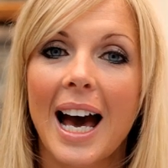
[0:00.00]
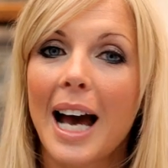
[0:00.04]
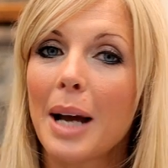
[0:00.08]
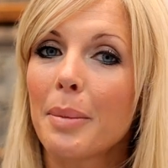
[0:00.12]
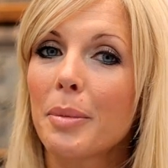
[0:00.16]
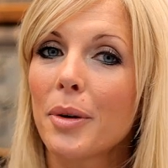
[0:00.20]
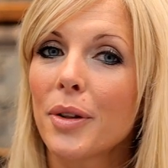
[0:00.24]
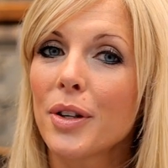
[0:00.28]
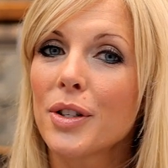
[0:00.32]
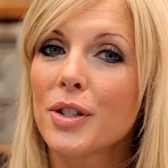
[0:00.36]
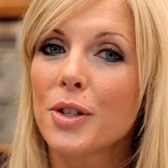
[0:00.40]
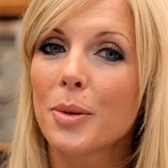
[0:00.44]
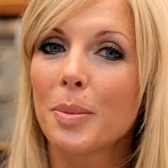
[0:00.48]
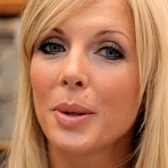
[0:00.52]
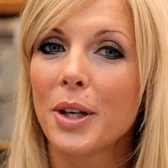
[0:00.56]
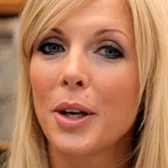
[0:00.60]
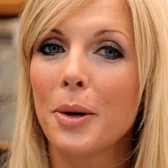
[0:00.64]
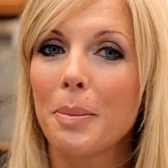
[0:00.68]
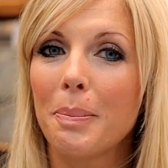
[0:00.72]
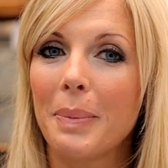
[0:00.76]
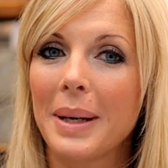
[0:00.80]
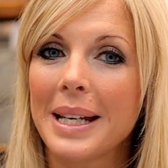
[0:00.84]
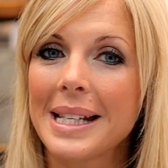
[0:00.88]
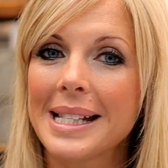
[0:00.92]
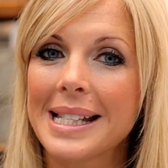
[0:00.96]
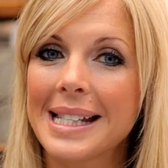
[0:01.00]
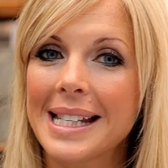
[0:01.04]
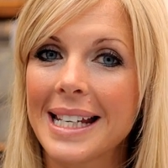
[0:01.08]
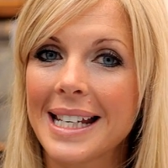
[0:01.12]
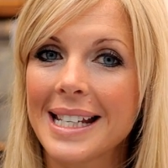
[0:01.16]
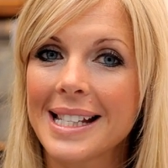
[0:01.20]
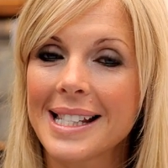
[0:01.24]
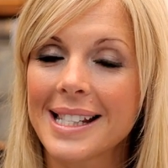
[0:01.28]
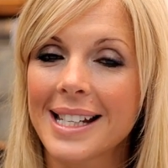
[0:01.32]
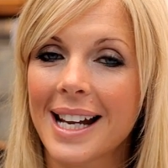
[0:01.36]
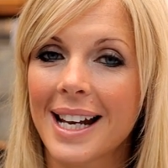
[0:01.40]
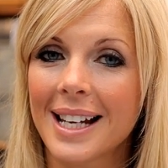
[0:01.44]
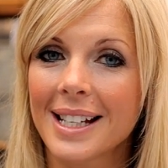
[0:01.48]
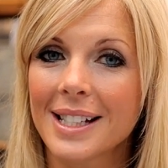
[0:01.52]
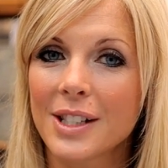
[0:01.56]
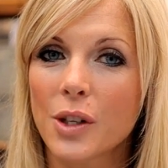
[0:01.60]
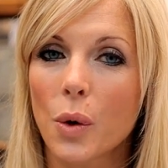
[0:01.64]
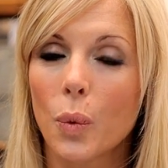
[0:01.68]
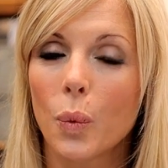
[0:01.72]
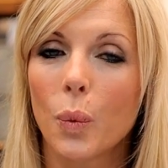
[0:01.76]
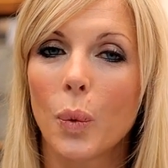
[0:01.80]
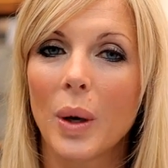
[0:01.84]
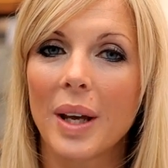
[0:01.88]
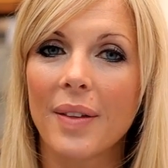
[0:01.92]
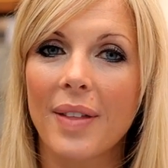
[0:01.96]
I'm on the WBC stand
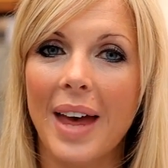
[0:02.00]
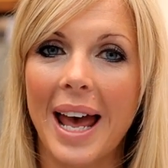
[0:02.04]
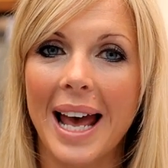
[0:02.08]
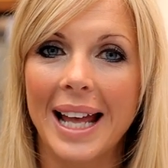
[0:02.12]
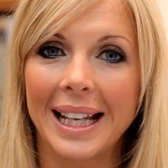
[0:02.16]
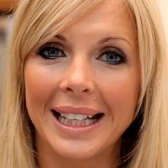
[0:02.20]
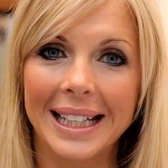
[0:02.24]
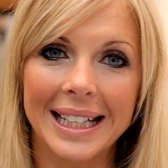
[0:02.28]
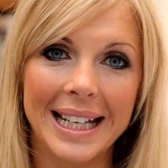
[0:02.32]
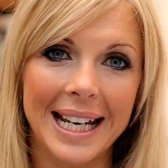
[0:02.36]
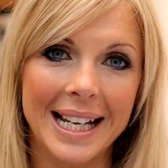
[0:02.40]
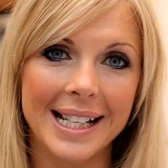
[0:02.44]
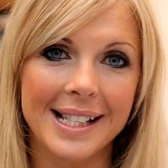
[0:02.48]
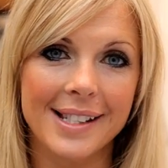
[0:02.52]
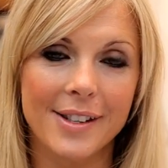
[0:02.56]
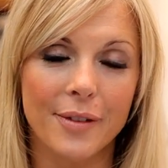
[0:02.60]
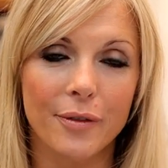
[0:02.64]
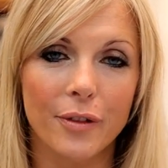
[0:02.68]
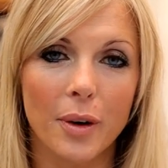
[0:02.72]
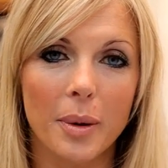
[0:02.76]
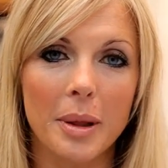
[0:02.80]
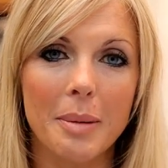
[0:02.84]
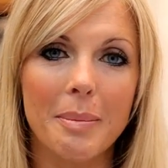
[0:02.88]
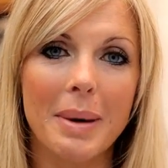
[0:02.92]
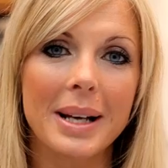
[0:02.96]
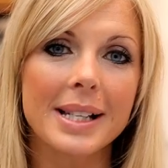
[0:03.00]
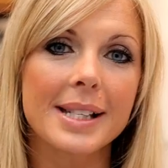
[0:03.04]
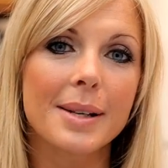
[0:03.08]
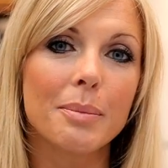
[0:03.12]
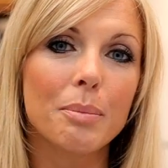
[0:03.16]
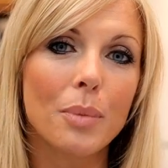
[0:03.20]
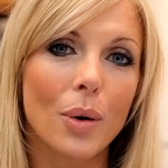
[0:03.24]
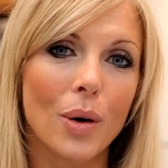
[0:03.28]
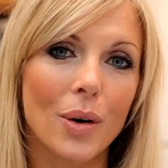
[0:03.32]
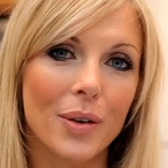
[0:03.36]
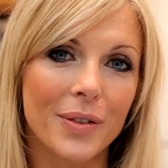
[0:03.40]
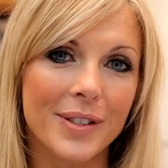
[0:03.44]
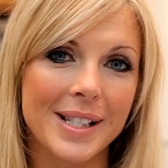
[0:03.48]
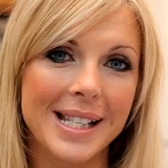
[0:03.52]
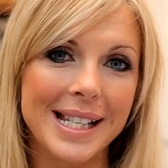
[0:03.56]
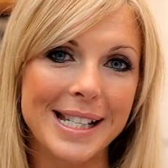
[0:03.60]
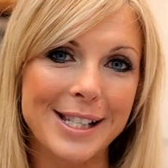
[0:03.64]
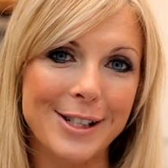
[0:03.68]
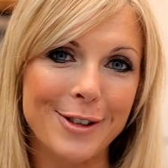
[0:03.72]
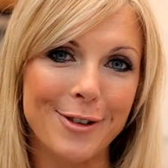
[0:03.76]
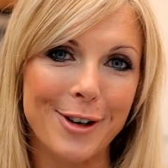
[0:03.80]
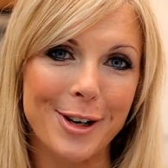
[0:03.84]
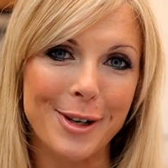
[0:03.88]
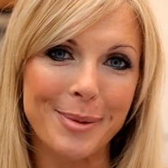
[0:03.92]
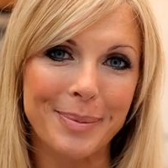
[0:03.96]
with Ellie Kidson from the Metamorphosis
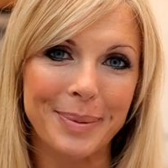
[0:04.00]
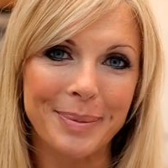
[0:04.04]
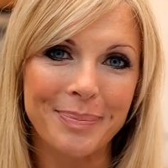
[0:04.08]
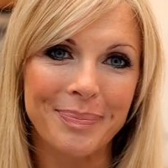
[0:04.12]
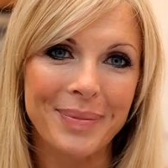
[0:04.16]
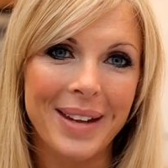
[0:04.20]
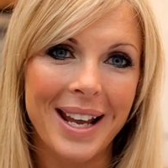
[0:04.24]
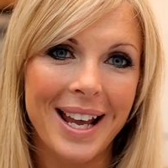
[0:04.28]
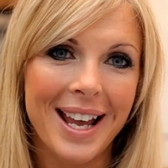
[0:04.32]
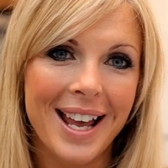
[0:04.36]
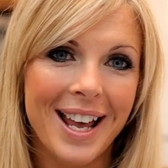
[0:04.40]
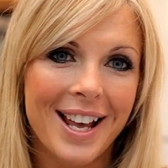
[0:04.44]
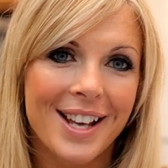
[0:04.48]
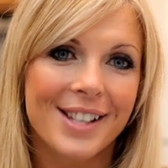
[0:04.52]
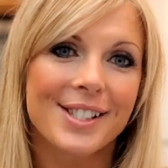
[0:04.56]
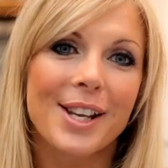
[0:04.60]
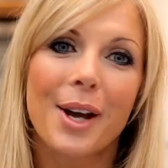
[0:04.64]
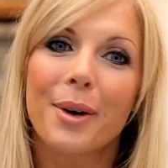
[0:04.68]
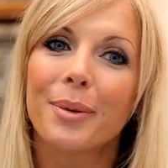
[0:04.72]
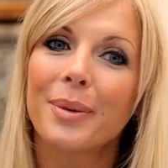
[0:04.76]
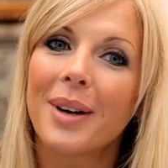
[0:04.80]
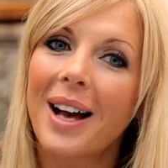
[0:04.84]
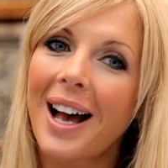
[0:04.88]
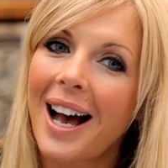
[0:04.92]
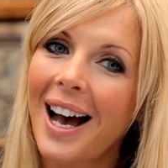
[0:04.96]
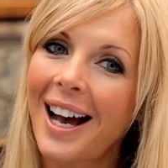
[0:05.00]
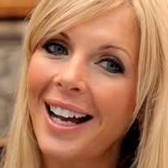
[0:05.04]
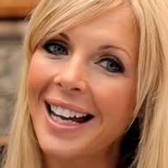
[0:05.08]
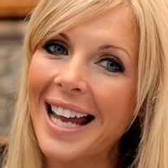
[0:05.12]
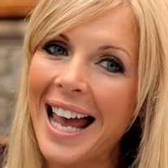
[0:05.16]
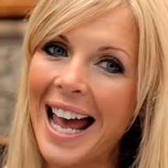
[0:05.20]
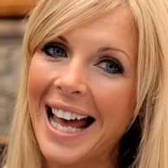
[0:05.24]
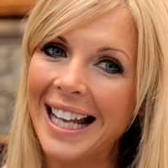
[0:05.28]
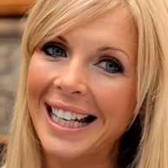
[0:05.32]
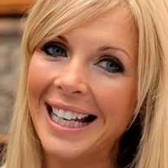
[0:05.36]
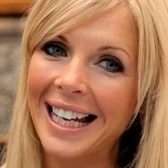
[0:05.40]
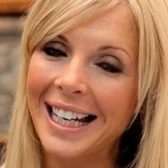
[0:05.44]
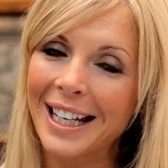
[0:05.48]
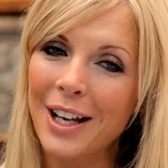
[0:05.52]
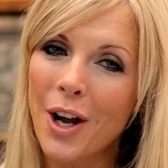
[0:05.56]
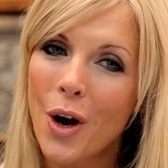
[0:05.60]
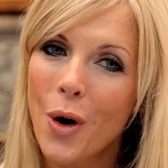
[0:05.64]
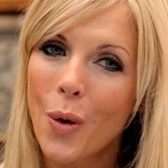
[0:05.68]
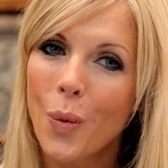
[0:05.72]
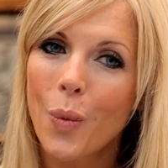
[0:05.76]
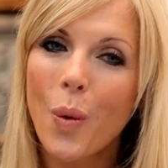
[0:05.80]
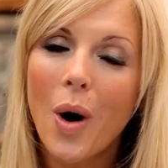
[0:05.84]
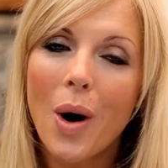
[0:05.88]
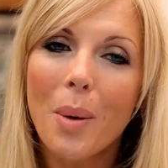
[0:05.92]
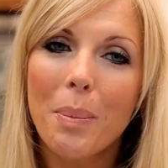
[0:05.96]
Group. So, hi Ellie,
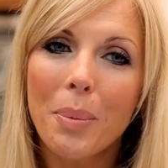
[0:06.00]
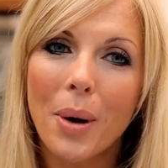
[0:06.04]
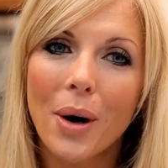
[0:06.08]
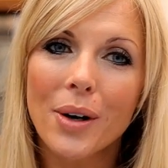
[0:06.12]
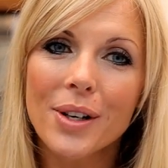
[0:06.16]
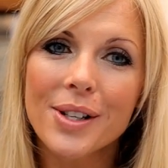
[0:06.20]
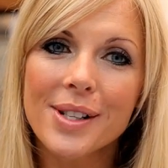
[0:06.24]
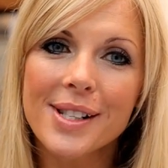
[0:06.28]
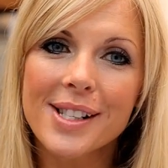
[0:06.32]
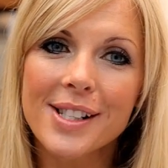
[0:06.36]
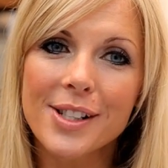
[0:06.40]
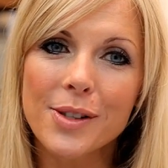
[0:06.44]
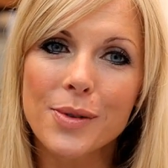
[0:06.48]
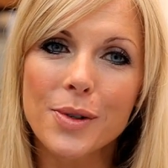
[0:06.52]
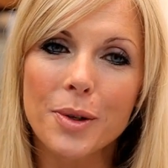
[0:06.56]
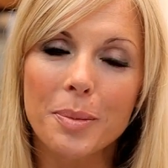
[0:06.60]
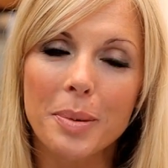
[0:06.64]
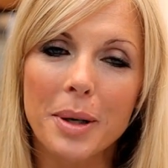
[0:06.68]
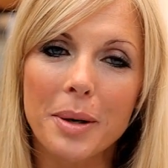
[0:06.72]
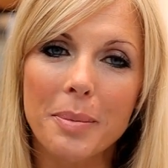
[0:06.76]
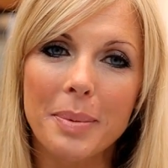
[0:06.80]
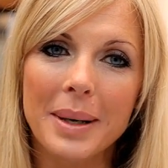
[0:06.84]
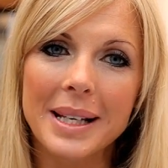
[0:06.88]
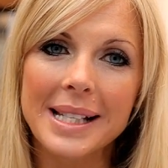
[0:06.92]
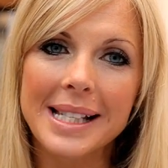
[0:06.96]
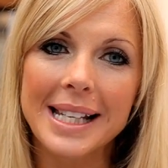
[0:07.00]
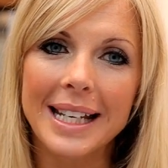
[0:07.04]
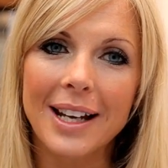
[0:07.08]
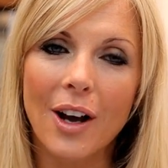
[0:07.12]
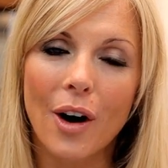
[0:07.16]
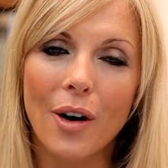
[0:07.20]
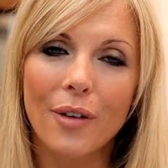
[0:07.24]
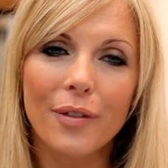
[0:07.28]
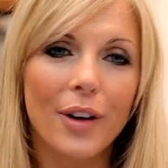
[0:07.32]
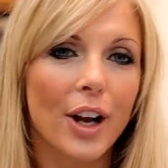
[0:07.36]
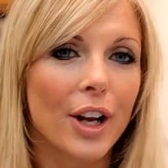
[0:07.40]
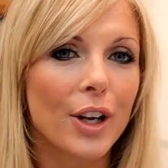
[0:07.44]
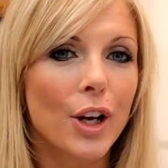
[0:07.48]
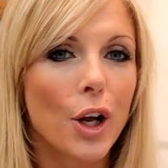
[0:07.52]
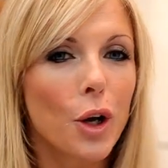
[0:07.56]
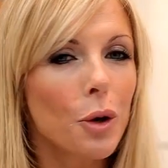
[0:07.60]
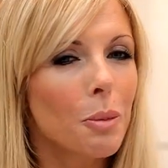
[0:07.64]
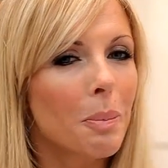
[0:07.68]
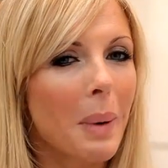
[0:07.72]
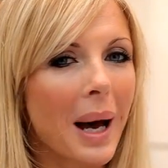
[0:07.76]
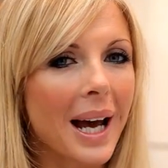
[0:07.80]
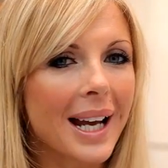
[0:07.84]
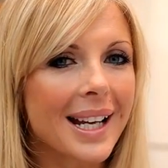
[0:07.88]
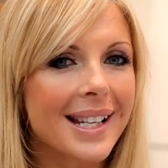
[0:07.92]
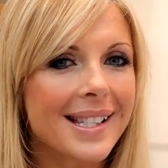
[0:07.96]
what products do WBC offer and who
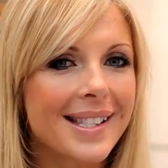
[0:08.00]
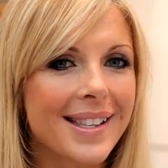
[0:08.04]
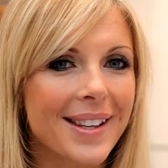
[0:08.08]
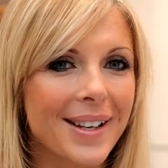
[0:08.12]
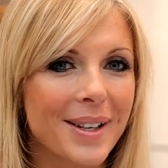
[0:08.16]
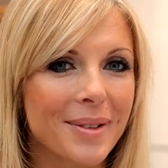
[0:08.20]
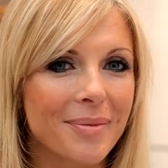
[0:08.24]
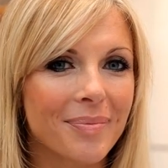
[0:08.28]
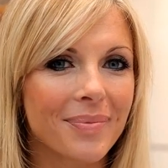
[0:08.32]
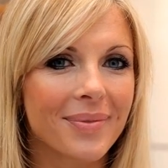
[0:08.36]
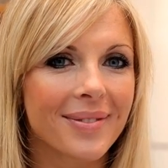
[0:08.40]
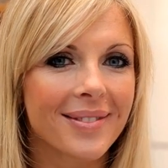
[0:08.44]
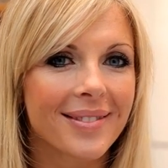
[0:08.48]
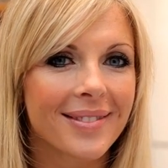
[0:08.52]
buys them?